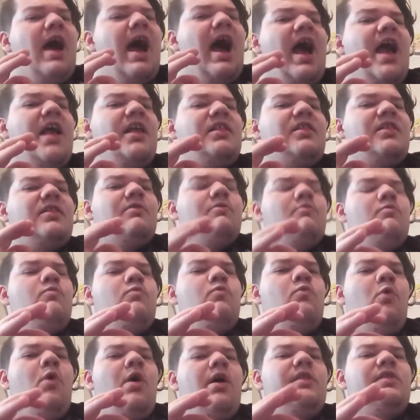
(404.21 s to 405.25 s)
guys
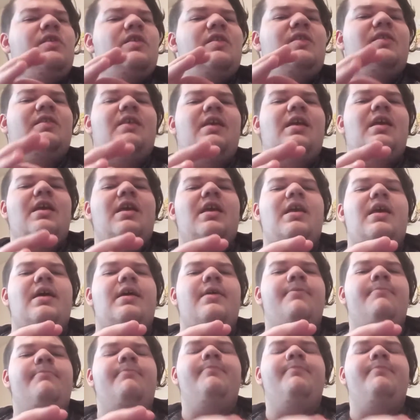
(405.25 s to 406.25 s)
want to see